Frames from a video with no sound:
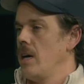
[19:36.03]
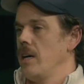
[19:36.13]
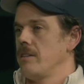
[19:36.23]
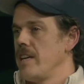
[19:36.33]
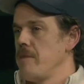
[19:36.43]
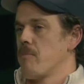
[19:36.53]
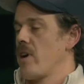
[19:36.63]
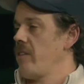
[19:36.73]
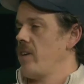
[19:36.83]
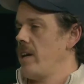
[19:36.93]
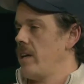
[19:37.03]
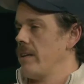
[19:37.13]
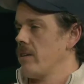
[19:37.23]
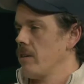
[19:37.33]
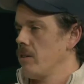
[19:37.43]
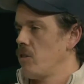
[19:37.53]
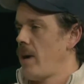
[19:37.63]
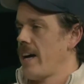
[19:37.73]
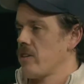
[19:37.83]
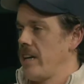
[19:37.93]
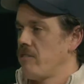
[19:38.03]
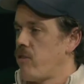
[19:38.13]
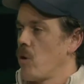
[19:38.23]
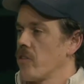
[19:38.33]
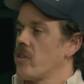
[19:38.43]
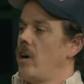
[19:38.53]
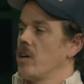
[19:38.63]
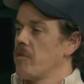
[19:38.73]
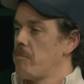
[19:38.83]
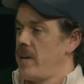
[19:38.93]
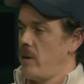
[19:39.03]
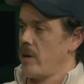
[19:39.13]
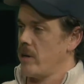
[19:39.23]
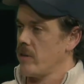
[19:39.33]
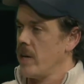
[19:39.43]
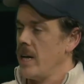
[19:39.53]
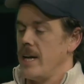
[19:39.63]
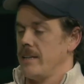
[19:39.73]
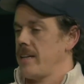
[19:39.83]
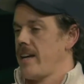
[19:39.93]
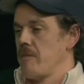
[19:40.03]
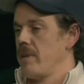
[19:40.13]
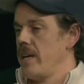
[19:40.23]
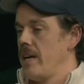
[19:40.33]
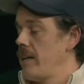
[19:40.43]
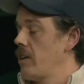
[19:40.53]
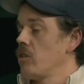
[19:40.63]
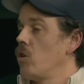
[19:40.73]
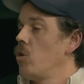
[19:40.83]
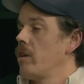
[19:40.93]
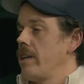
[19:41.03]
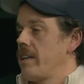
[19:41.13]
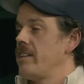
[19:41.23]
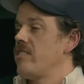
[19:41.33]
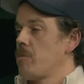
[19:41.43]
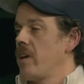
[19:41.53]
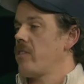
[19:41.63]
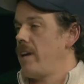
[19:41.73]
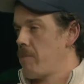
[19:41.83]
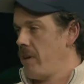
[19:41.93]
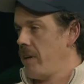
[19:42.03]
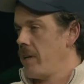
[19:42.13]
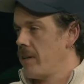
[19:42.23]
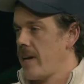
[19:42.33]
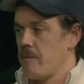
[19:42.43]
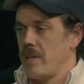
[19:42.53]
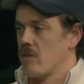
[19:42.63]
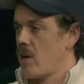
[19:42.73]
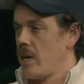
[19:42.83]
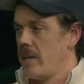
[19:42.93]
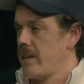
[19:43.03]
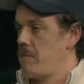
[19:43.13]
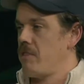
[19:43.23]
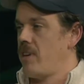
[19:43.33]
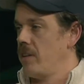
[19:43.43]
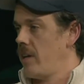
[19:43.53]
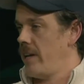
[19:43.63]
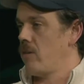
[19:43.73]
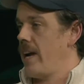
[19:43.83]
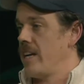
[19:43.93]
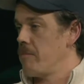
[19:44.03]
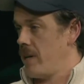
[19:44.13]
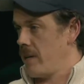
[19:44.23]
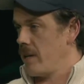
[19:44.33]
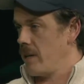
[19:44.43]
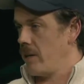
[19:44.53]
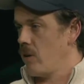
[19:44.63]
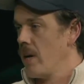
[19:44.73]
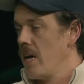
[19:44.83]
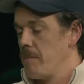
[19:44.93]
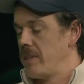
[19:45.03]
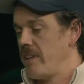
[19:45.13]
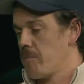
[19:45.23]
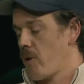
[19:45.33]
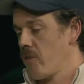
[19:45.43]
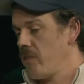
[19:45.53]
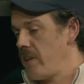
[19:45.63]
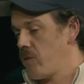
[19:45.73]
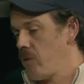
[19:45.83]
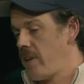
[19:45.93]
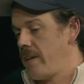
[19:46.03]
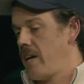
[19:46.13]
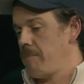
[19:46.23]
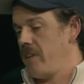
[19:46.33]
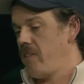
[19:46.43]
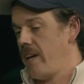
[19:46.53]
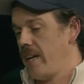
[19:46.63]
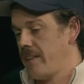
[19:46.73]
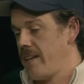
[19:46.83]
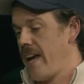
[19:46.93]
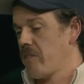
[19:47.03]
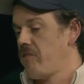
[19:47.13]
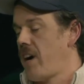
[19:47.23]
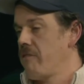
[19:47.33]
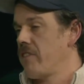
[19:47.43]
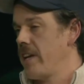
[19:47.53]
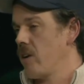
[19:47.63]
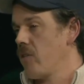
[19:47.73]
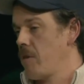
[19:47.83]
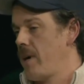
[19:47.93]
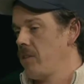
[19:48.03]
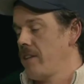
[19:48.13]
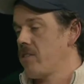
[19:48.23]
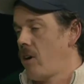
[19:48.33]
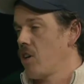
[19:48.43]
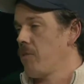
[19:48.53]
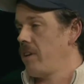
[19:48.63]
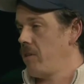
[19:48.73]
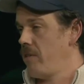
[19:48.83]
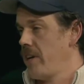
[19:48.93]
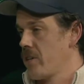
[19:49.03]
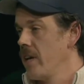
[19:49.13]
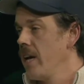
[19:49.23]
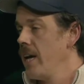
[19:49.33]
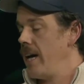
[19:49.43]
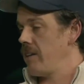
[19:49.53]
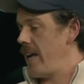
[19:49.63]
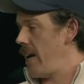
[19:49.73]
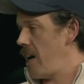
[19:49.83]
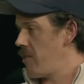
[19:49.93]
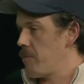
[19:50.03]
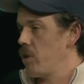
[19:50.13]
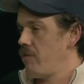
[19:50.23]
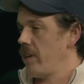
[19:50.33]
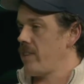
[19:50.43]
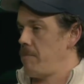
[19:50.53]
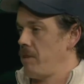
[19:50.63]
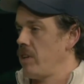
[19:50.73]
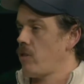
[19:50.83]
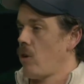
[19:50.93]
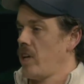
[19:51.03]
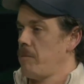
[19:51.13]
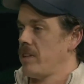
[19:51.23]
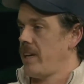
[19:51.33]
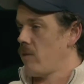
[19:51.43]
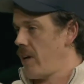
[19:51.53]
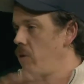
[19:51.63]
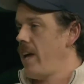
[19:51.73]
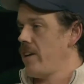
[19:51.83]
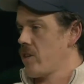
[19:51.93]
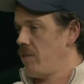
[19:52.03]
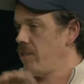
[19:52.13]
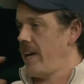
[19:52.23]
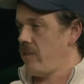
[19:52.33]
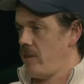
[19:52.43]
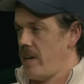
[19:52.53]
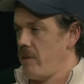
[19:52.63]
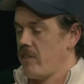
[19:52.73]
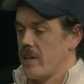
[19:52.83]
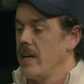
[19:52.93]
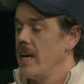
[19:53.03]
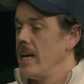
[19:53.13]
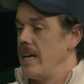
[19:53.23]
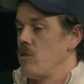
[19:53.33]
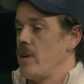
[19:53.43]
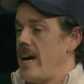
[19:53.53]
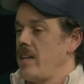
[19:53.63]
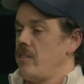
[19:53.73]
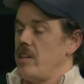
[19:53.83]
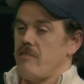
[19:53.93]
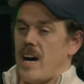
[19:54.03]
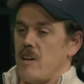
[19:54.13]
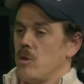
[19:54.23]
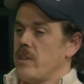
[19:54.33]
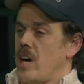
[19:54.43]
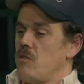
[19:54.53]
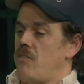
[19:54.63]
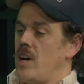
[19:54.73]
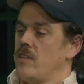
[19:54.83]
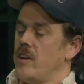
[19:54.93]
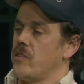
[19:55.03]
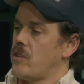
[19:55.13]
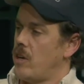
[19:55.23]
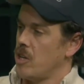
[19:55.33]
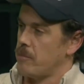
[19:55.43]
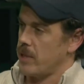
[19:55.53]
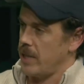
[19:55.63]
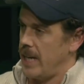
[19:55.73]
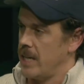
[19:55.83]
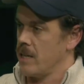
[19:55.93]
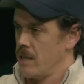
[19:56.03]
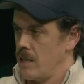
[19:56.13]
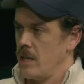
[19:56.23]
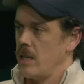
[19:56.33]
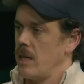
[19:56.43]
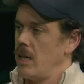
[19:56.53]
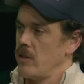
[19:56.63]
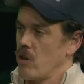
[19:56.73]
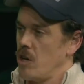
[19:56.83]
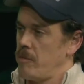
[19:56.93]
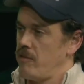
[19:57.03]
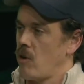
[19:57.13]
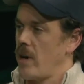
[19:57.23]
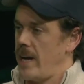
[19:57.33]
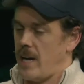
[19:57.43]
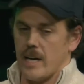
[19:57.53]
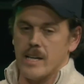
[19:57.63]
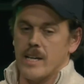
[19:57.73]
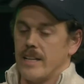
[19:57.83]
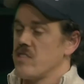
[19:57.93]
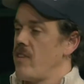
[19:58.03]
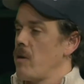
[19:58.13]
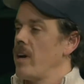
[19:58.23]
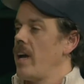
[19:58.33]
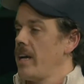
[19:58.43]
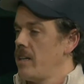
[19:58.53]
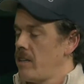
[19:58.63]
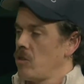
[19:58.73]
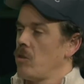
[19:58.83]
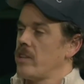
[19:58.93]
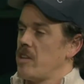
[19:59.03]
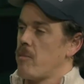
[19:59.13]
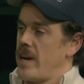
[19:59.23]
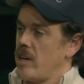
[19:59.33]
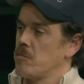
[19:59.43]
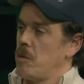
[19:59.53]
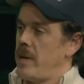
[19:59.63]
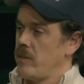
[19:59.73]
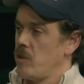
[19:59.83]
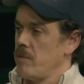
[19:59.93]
the president, to act like for startups, period. And that can be, and I don't know who, like it needs to be a celebrity. It can be Draghi, it can be van der Leyen or anybody, you know. But this person needs to stand up and say like the next 5 years about startups and innovation. And AI is a beautiful example. We're talking about like regulation of data and everything. In reality, if I would now fund a startup in Europe for AI, it's very likely that they don't get breakout momentum